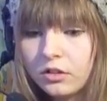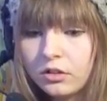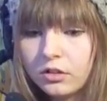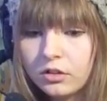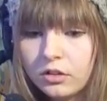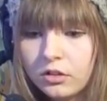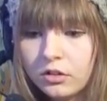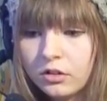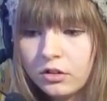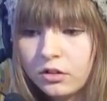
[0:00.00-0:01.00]

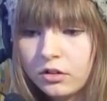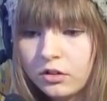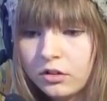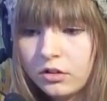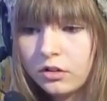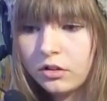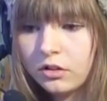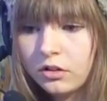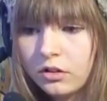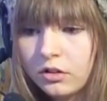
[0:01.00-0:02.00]

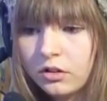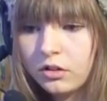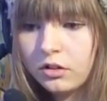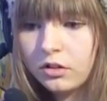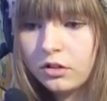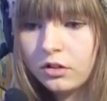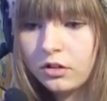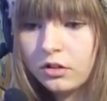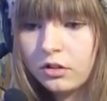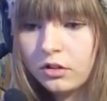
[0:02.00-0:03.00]

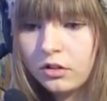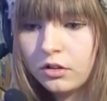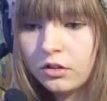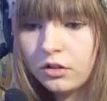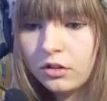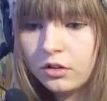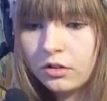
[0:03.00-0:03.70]
(no one is talking)